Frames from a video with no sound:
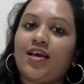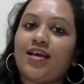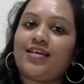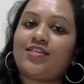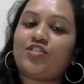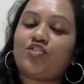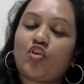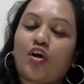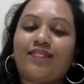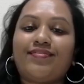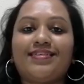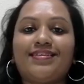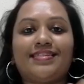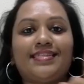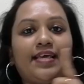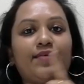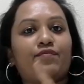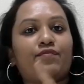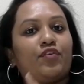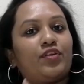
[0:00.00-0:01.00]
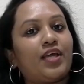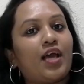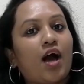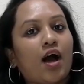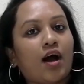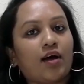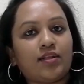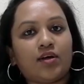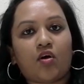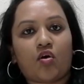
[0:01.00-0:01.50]
is not the same for the
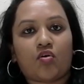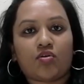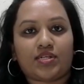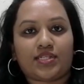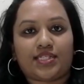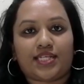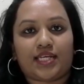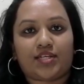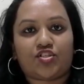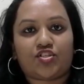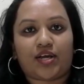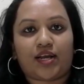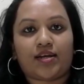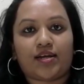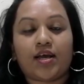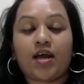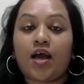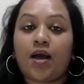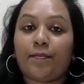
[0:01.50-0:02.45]
other autistic child.